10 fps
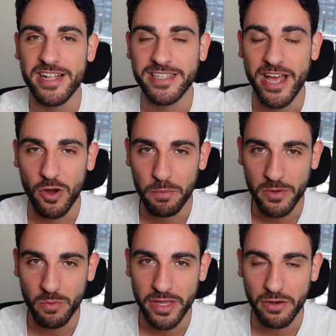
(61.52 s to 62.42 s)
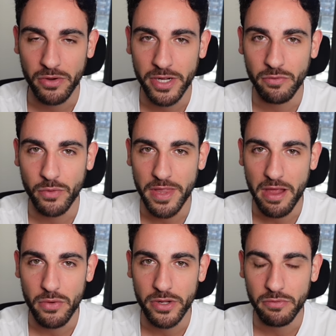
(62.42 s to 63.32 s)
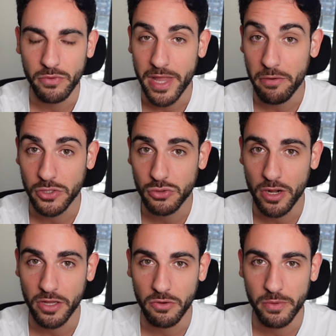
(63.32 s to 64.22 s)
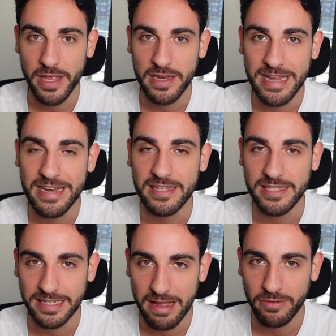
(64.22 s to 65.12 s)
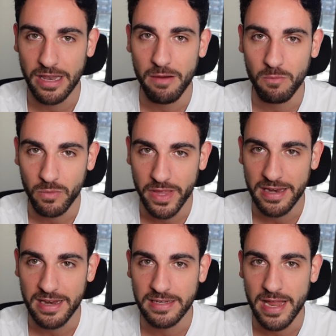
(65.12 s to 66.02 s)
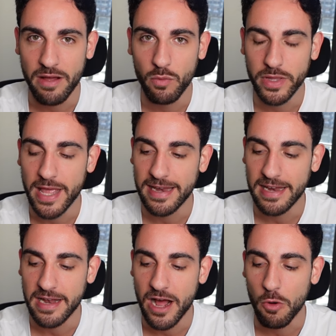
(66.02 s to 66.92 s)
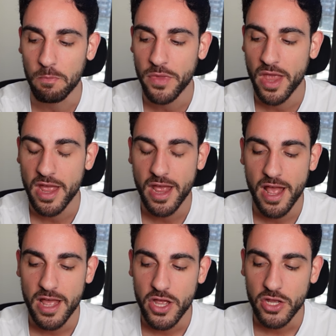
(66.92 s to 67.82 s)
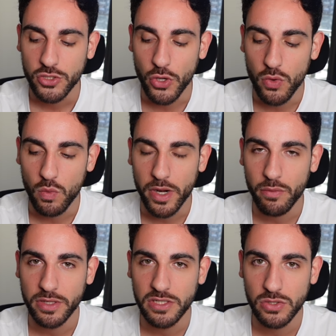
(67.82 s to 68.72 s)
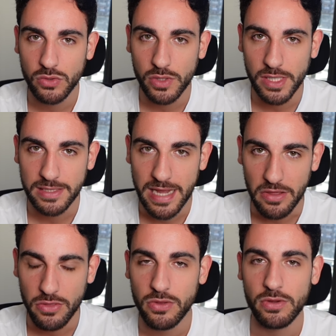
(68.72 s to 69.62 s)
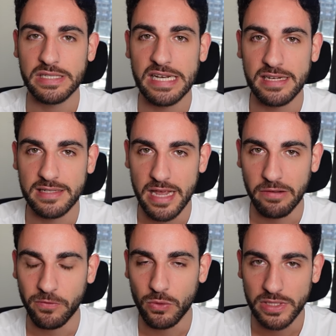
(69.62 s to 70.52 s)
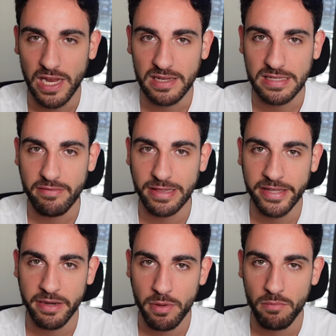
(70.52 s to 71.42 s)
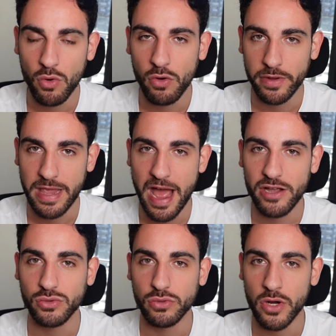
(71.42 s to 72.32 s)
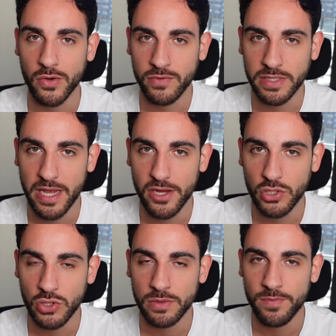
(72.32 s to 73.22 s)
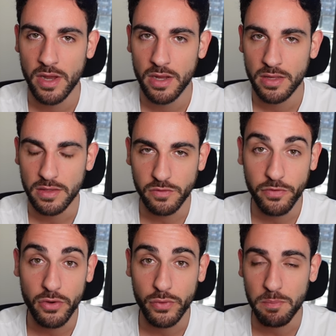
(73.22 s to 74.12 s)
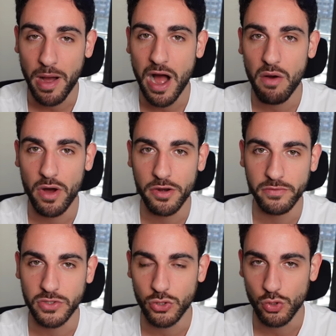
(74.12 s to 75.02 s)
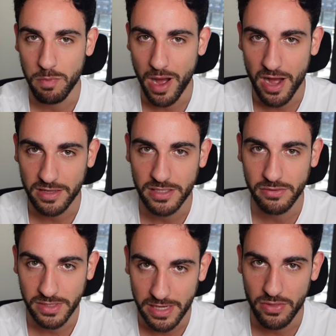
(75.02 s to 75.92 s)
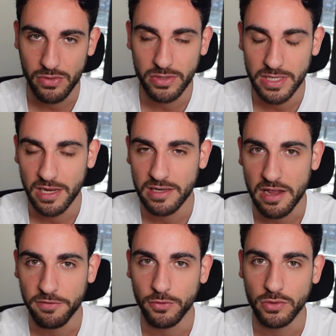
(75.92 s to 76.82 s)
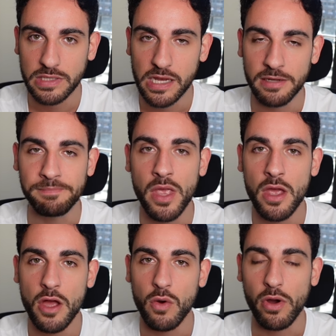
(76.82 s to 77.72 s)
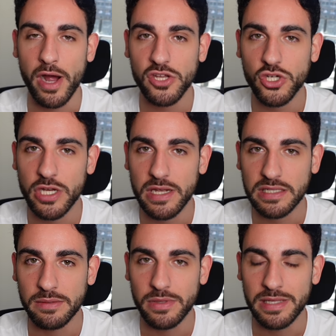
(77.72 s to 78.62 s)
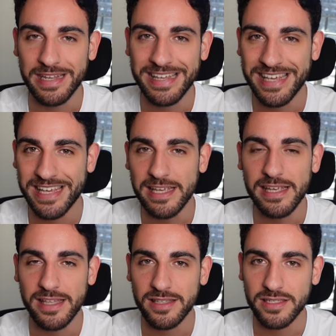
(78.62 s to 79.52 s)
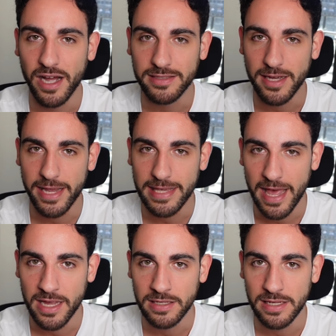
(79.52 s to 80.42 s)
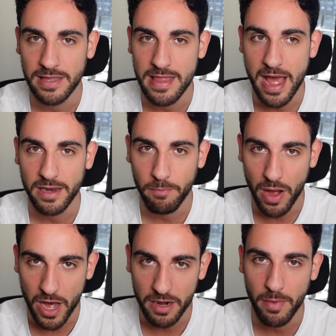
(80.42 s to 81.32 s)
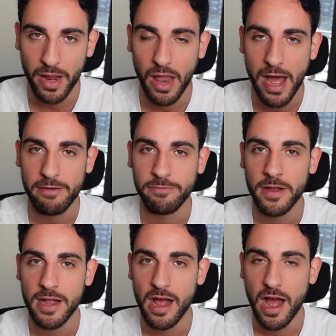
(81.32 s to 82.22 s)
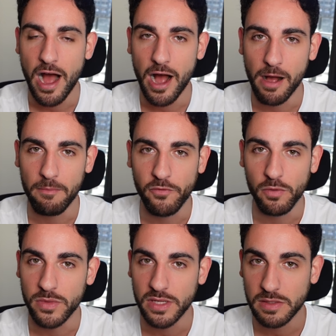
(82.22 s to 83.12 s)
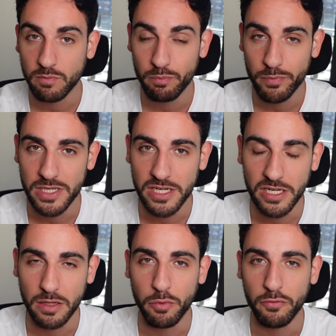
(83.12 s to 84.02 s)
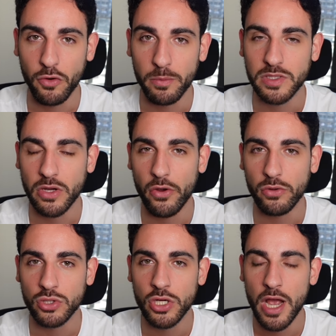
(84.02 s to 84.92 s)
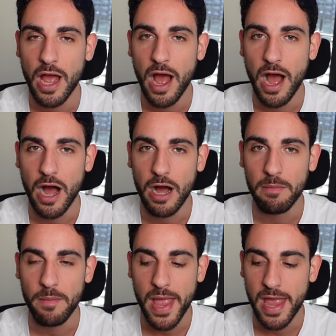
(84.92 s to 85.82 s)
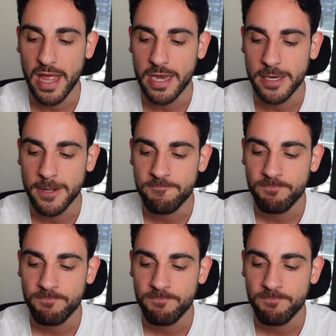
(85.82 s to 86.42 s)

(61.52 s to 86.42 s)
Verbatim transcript: to help them when they were when they were when they were struggling, or when they needed to level up, when they needed when they needed help. So what I wanted to do in day thirteen and day fourteen is have a little bit more of a casual conversation. This video was part one of a two-part series, day thirteen and day fourteen, where I share some of the key insights I gained in that part of my life um, from this particular performance coach um, and.